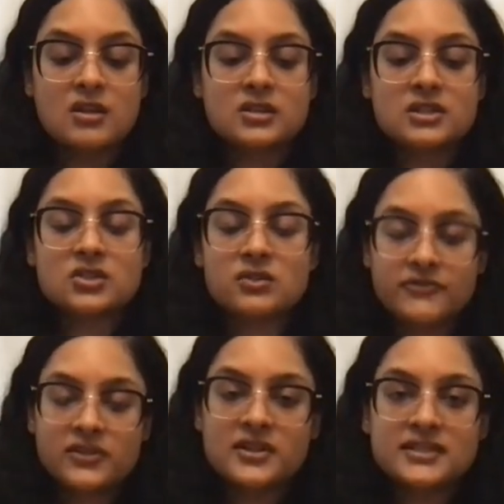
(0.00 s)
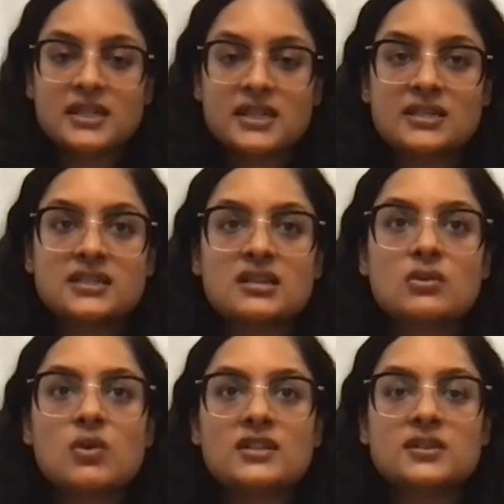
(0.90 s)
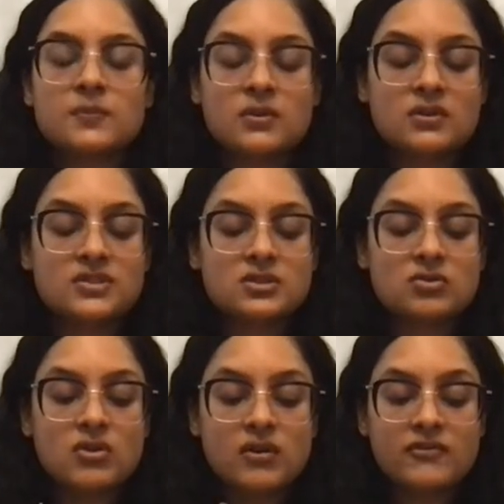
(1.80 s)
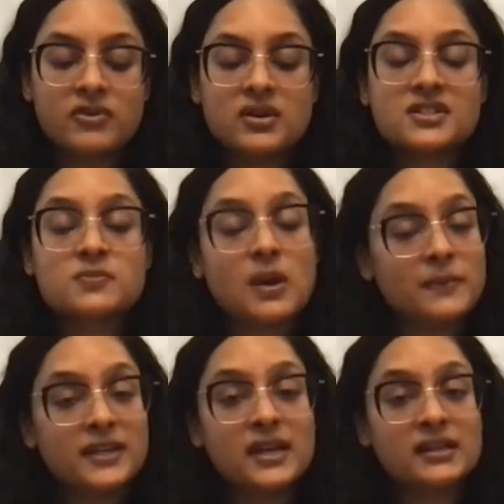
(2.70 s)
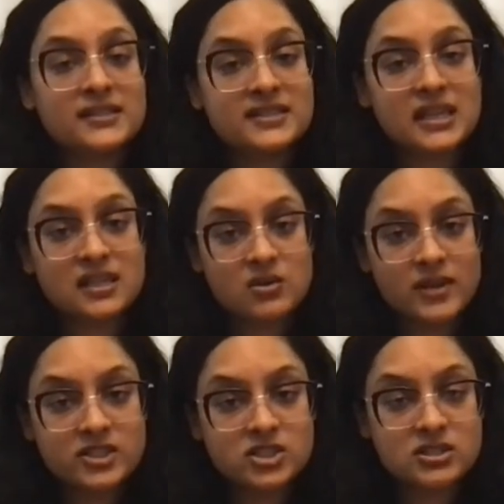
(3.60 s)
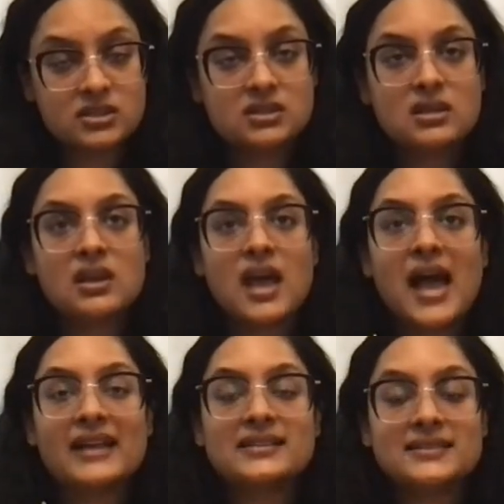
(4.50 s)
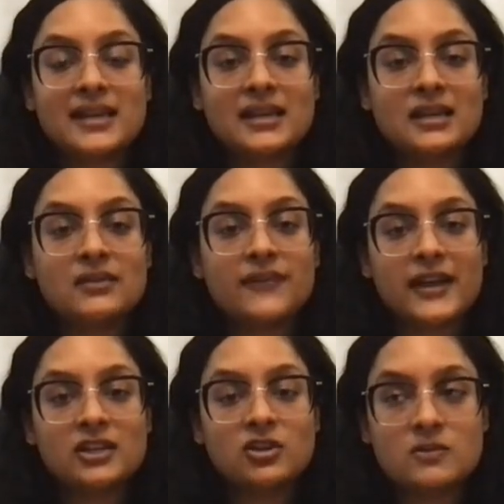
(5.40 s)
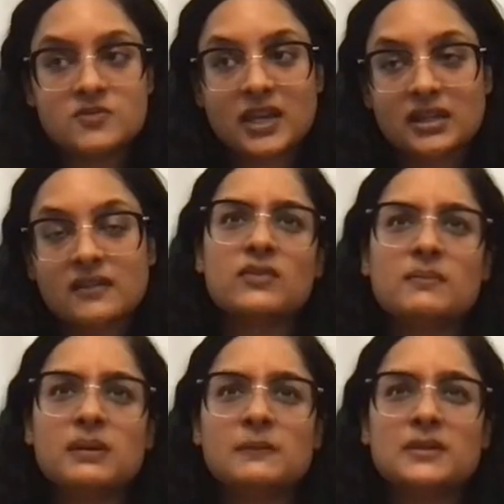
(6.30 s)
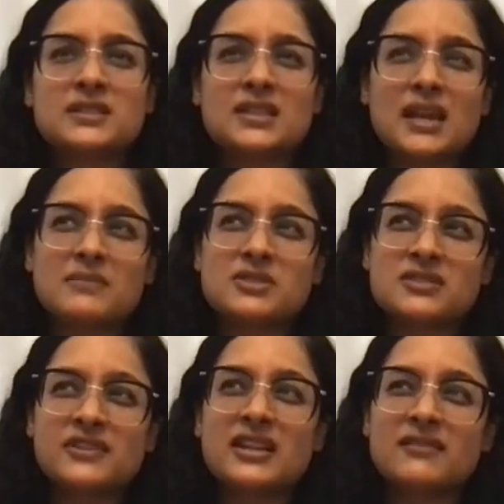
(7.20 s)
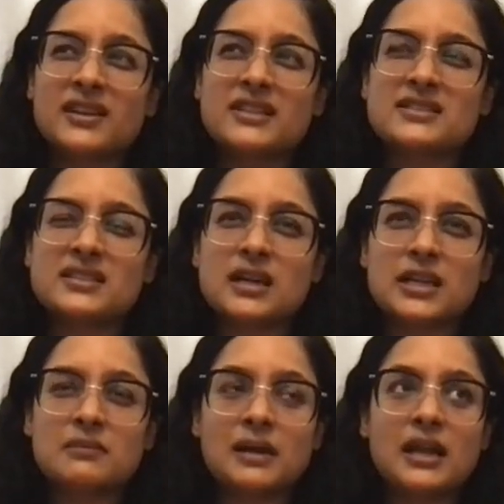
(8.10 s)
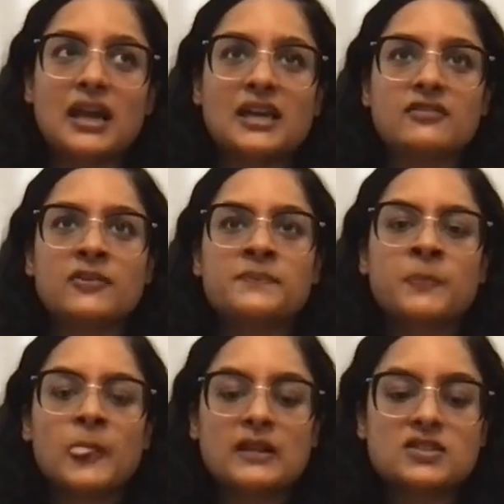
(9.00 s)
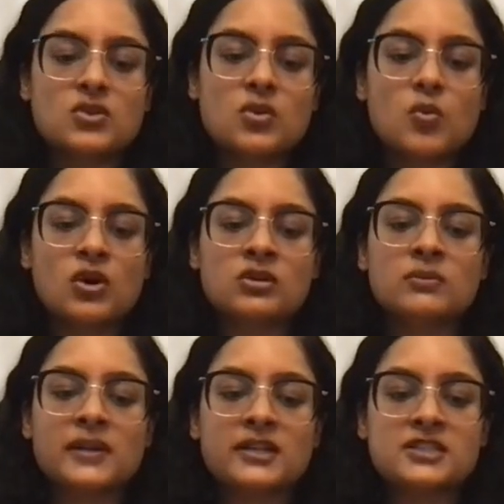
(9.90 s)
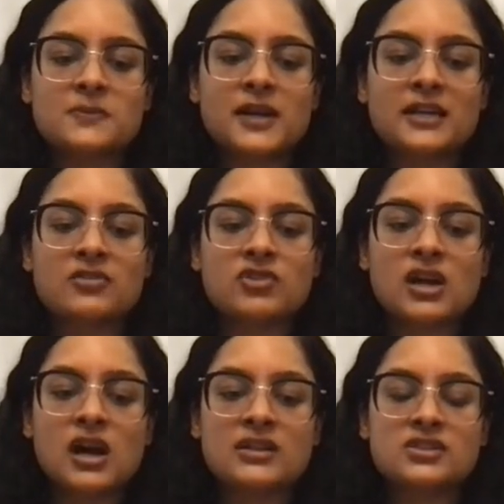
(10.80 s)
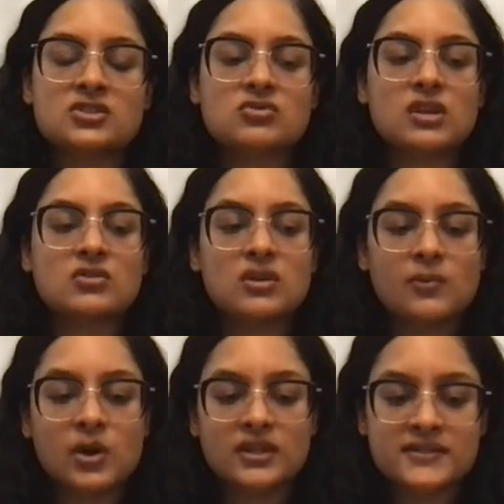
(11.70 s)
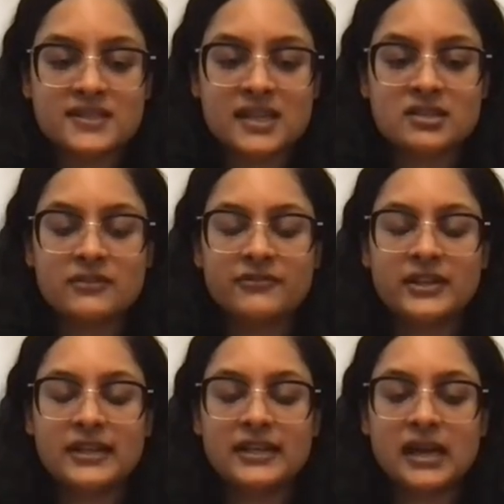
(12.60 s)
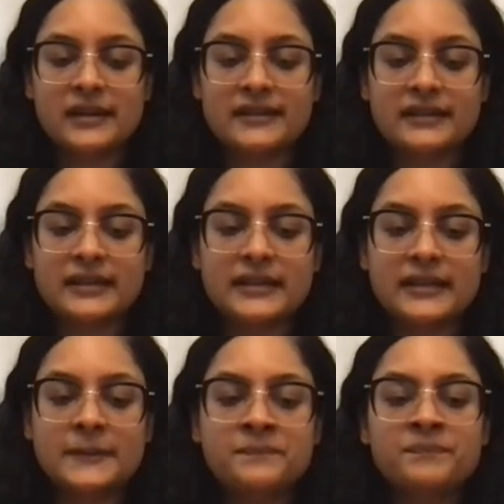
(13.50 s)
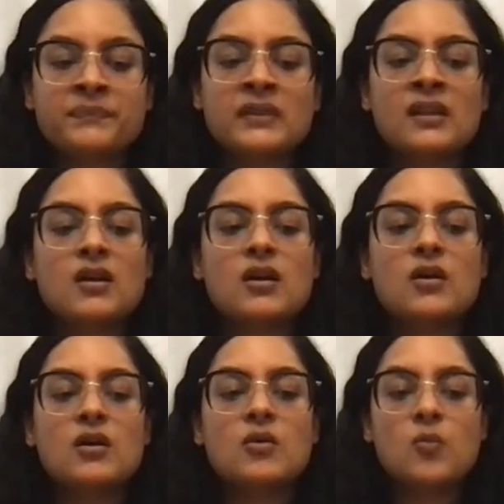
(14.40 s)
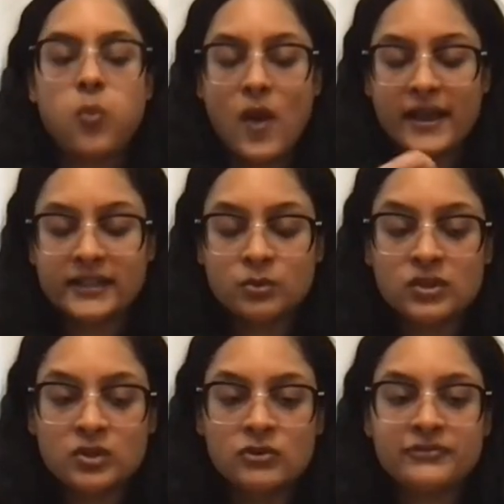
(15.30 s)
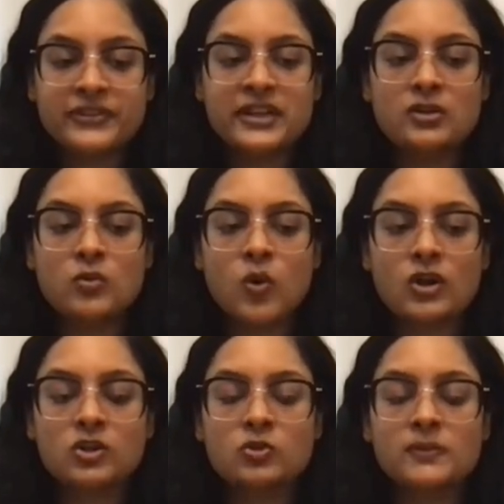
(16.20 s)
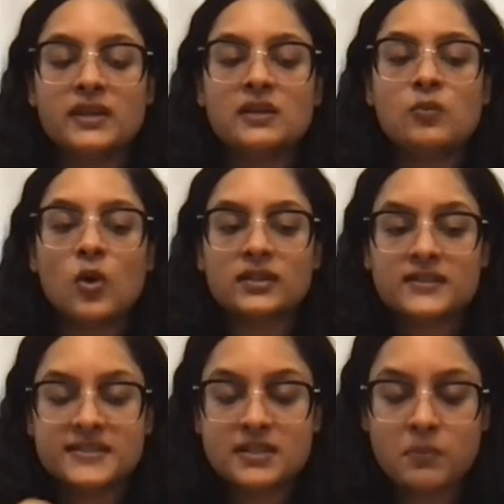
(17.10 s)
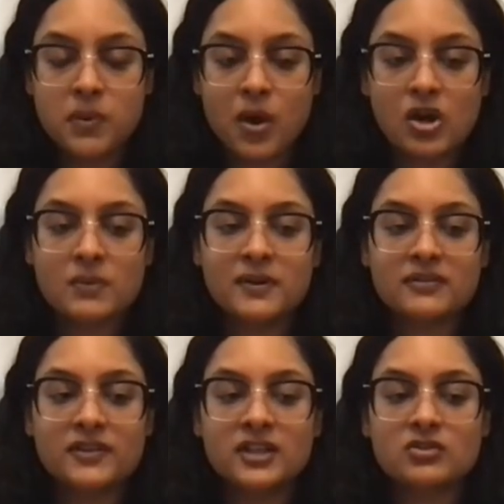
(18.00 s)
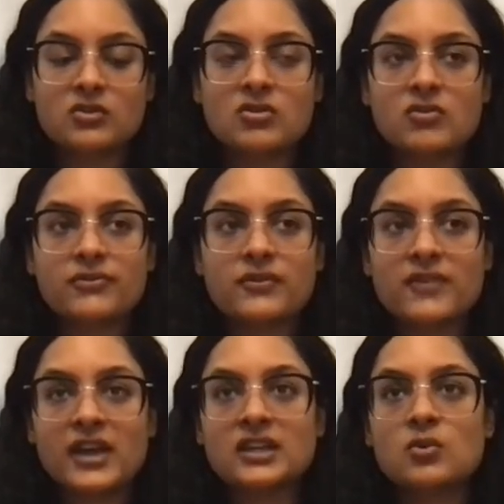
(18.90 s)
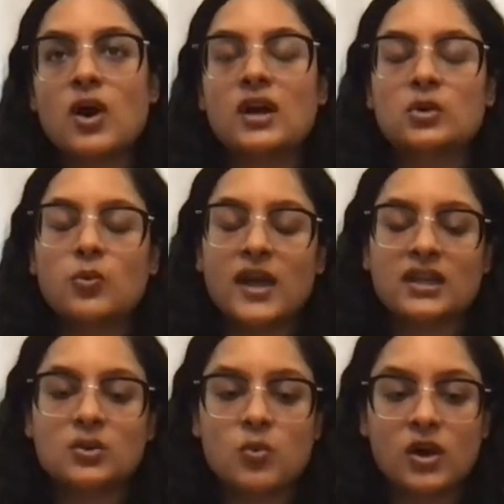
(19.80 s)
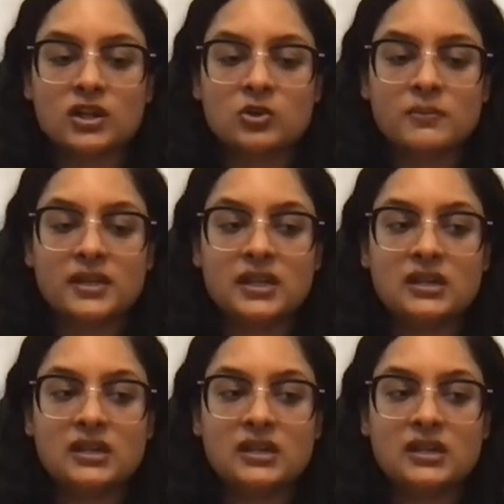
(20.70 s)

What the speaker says: So the first thing is that you are supposed to first properly understand the question, and second, define your objectives. When people say that I'm just feeling very stuck in my life, so you want to make a spread in regards to that, okay, what is it that you're feeling currently? Where do you feel you want to be? What is the block between, from where you are to where you want to be?